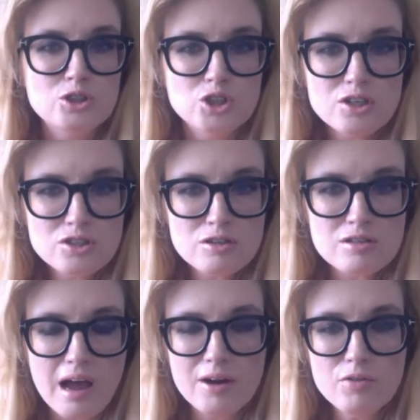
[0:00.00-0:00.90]
just
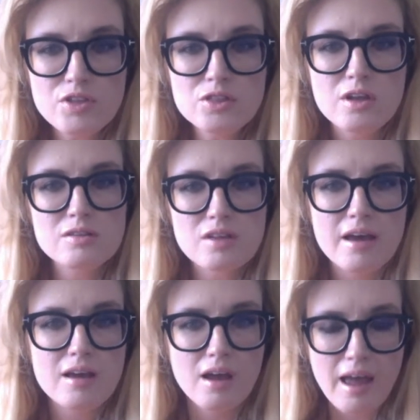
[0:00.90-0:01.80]
because I don't think that it's
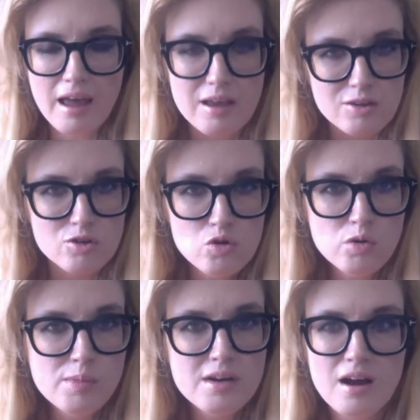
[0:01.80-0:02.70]
like, hey, you
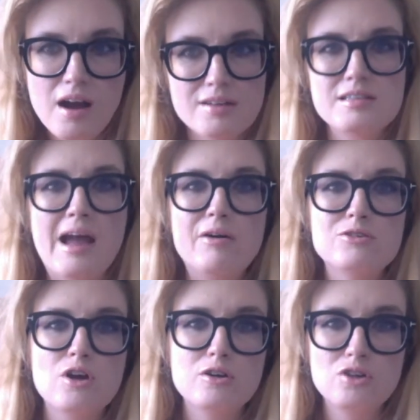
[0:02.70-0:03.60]
were mean to us, now
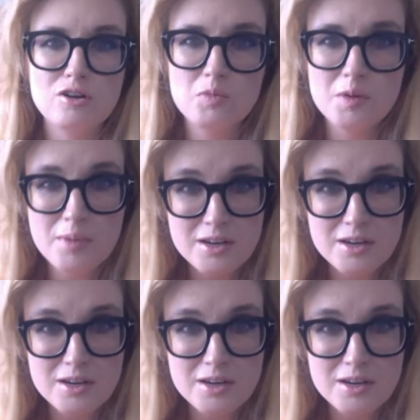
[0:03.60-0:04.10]
it's our turn to be